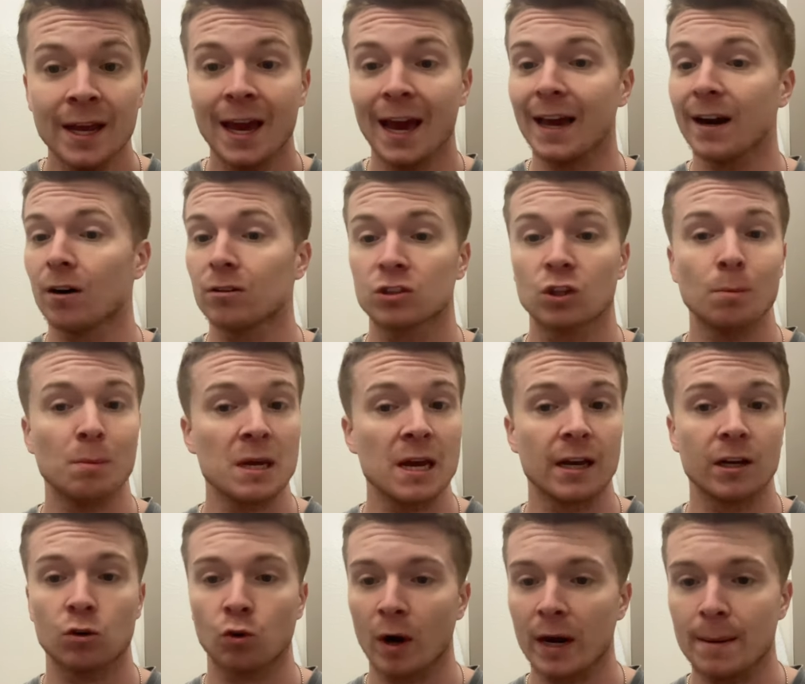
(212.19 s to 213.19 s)
and also be
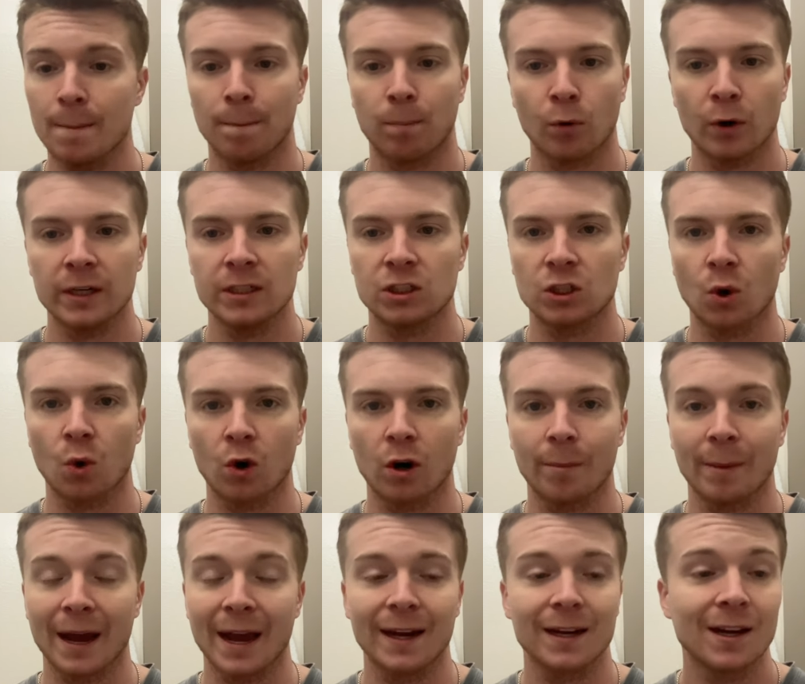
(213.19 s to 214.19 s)
a great bridge
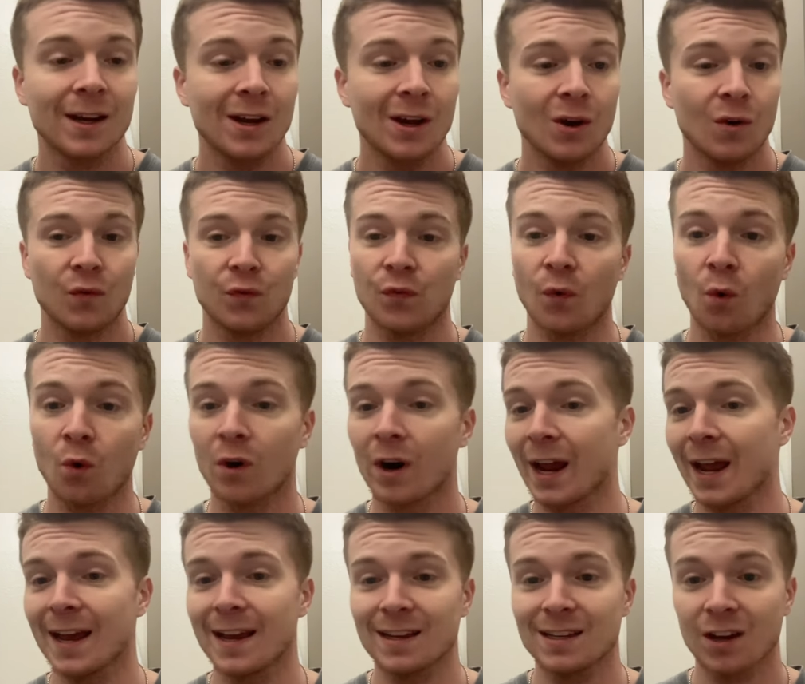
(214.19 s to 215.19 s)
quarterback
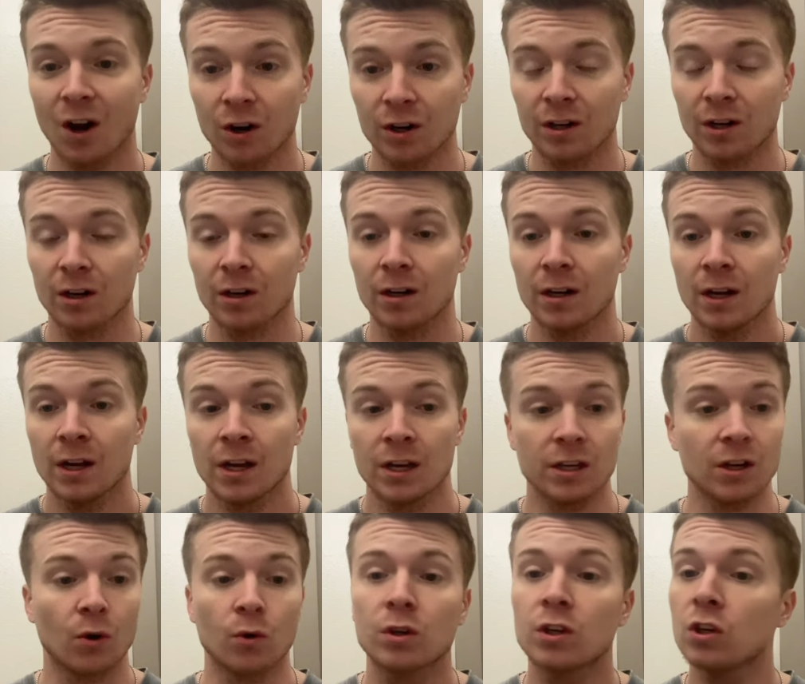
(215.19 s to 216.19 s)
for a younger,
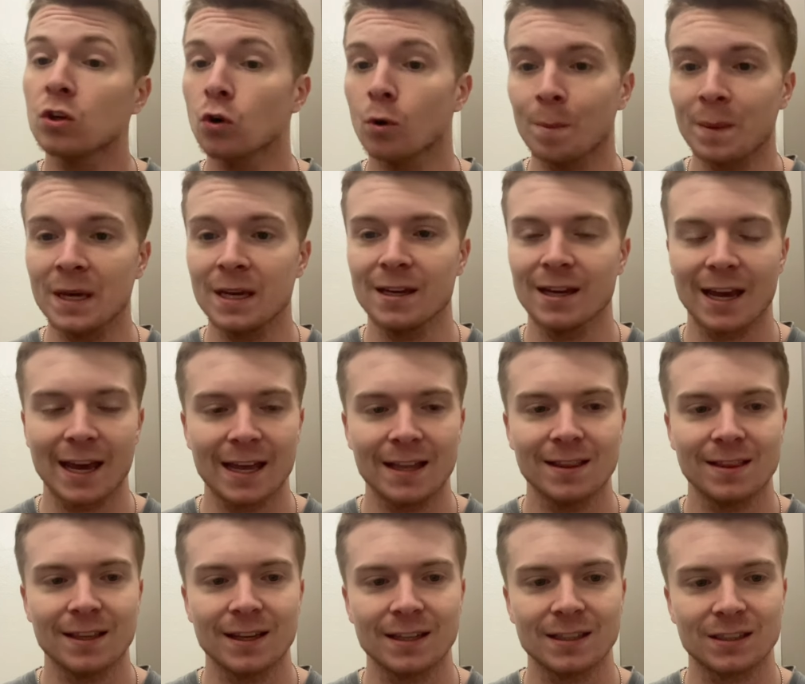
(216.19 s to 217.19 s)
you know, QB
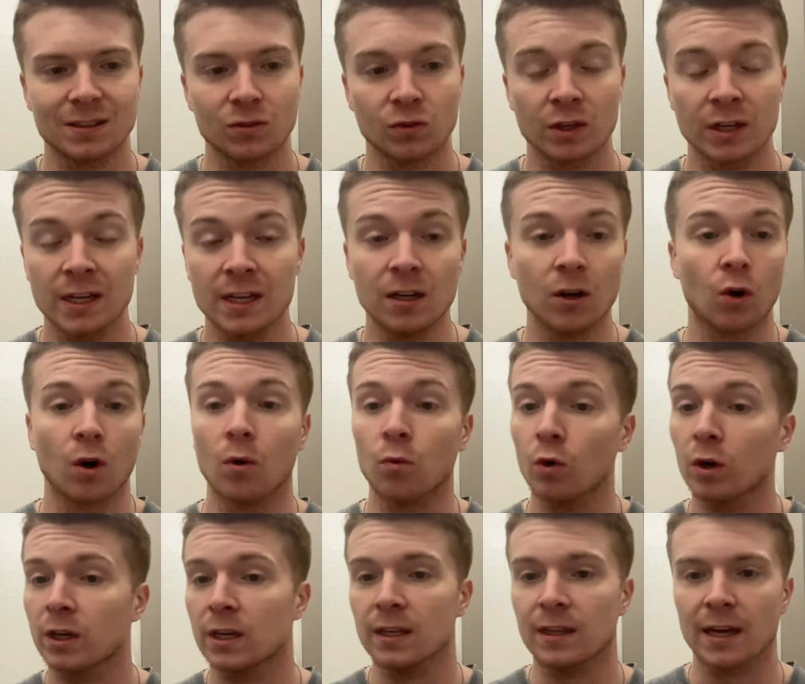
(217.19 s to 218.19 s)
in this league, or a
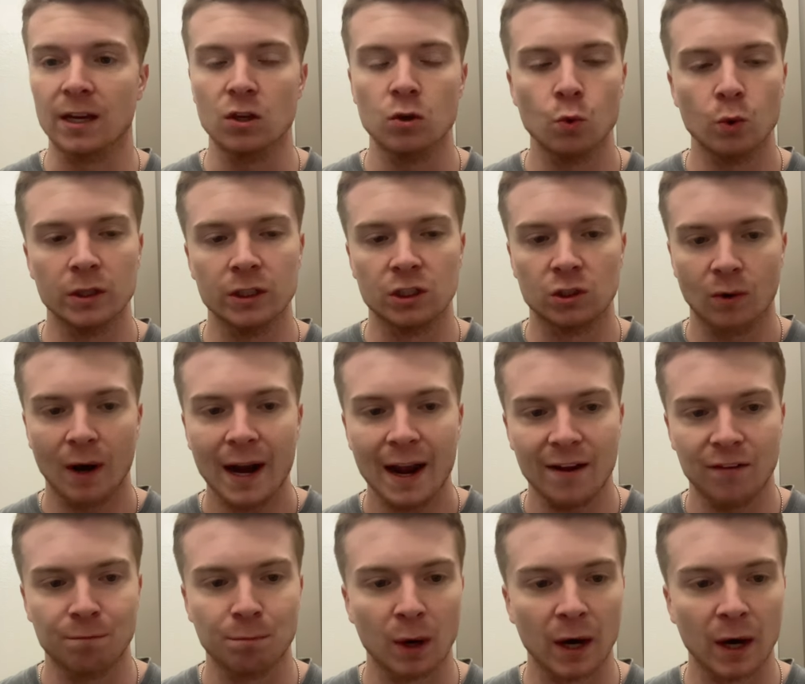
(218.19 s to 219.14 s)
rookie that you would draft.